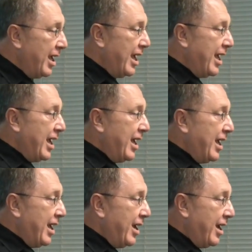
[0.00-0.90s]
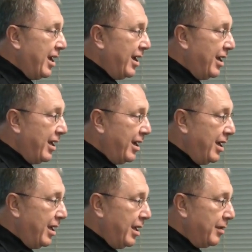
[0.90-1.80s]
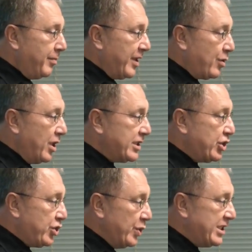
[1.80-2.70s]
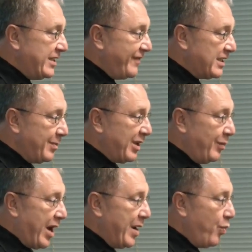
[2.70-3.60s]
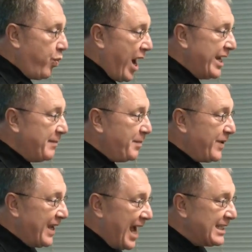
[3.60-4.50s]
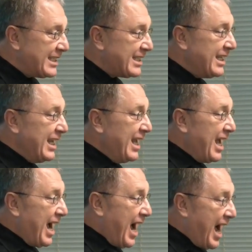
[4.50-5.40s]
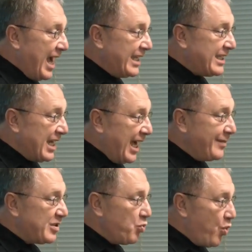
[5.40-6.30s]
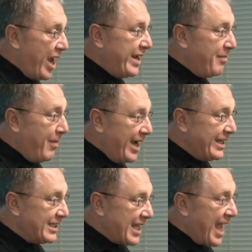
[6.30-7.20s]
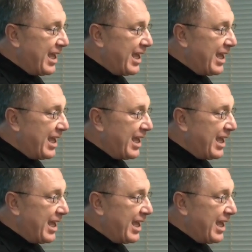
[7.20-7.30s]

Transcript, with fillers: Why isn't 2 the smallest prime? Because 2 is divisible by 1 plus i times 1 minus i.